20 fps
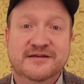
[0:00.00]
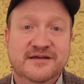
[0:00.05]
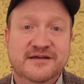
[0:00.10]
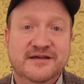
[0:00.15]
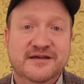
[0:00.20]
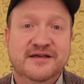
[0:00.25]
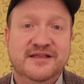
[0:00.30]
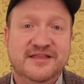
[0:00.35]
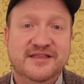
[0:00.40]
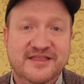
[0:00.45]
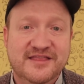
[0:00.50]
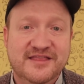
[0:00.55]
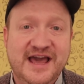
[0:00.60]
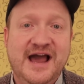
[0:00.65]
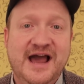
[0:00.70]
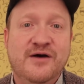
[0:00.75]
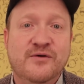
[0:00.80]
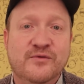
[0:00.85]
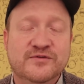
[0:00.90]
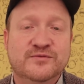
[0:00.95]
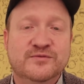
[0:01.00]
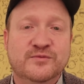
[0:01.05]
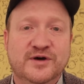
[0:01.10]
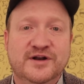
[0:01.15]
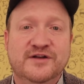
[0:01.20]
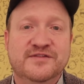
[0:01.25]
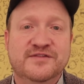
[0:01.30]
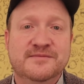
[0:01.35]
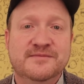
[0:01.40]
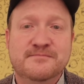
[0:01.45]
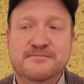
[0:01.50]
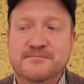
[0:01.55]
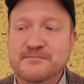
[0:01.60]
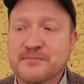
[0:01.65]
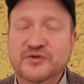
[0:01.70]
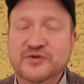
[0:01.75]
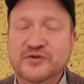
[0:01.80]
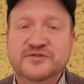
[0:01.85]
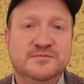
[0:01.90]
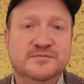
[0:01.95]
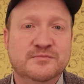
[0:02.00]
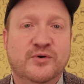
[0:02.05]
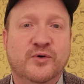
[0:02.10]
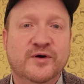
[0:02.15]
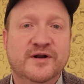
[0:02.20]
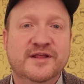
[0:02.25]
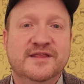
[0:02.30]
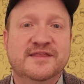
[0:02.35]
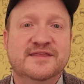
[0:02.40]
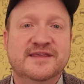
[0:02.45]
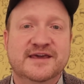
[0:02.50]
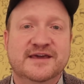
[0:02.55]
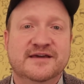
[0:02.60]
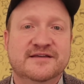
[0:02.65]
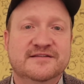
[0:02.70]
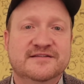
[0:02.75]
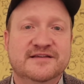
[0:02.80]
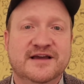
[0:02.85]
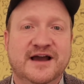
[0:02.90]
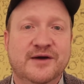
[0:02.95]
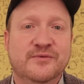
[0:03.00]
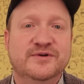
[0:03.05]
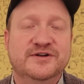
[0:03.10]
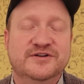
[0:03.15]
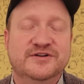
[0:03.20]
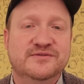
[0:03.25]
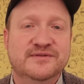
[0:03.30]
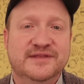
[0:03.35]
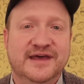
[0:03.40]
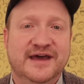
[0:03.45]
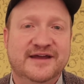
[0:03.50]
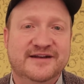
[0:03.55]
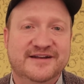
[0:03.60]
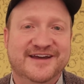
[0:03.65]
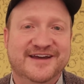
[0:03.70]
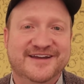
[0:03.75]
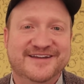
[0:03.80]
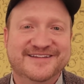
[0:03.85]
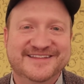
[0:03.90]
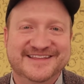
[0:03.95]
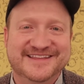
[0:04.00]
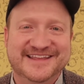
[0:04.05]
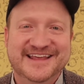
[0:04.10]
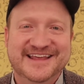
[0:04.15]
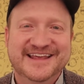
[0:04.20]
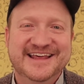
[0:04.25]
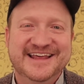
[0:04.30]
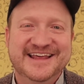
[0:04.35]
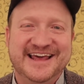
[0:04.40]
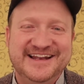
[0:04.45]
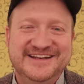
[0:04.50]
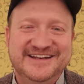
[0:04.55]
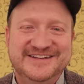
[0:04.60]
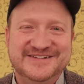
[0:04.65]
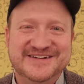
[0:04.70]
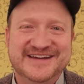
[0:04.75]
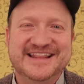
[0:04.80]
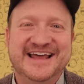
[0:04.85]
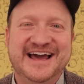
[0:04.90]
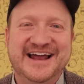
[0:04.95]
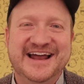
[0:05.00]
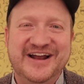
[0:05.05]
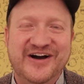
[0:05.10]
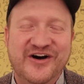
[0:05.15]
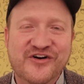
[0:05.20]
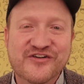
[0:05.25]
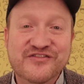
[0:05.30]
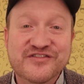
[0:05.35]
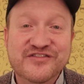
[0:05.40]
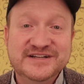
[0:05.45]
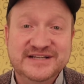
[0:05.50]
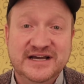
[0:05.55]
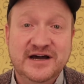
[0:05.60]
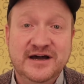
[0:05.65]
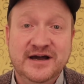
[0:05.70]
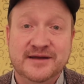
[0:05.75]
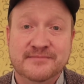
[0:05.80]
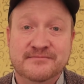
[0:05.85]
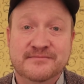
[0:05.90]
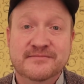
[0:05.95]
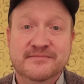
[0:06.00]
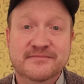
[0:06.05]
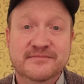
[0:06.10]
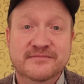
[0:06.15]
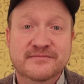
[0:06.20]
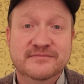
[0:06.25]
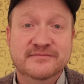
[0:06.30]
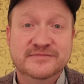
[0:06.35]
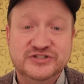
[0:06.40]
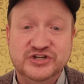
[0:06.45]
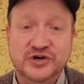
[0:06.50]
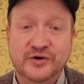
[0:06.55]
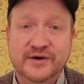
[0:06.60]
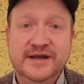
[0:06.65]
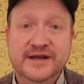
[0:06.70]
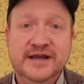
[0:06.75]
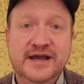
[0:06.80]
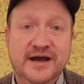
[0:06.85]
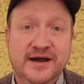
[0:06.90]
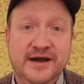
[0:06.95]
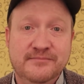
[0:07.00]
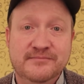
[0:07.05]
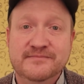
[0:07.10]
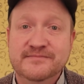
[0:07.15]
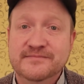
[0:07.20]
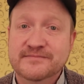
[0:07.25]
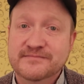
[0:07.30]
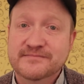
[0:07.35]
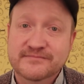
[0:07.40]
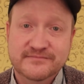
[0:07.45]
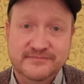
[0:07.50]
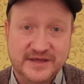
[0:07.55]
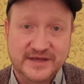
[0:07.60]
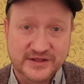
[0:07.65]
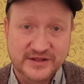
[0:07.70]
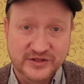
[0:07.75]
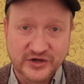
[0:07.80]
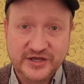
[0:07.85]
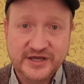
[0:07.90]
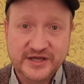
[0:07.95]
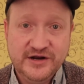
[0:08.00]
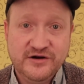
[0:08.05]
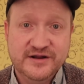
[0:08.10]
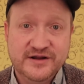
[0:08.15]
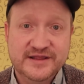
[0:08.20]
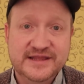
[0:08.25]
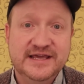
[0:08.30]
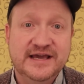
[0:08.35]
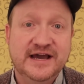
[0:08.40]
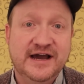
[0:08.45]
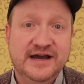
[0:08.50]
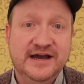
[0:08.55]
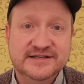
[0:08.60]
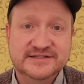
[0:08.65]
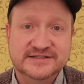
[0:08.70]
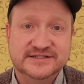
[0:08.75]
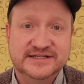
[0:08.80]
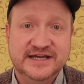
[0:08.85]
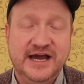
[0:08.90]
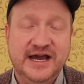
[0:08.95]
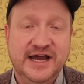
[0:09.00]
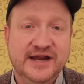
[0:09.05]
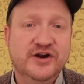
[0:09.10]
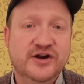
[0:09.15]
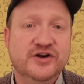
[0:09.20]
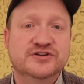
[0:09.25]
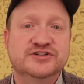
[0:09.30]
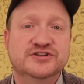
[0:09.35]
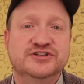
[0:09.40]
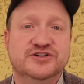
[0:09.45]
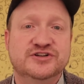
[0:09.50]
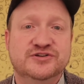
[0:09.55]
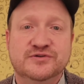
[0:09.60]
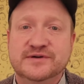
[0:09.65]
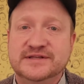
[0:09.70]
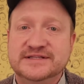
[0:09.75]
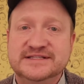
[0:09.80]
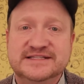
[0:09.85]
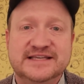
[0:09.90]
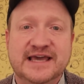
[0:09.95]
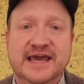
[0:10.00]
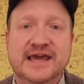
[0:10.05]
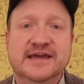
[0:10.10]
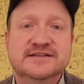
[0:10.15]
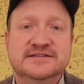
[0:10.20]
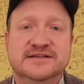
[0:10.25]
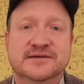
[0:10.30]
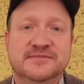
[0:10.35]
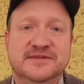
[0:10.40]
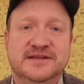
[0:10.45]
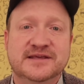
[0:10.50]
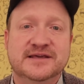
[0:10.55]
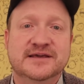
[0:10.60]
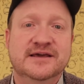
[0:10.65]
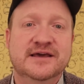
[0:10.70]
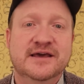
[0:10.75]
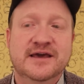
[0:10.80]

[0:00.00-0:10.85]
that was one of the most important things I would do that day. And doing that over time, showing up and looking her in the eyes and tying her shoe and saying something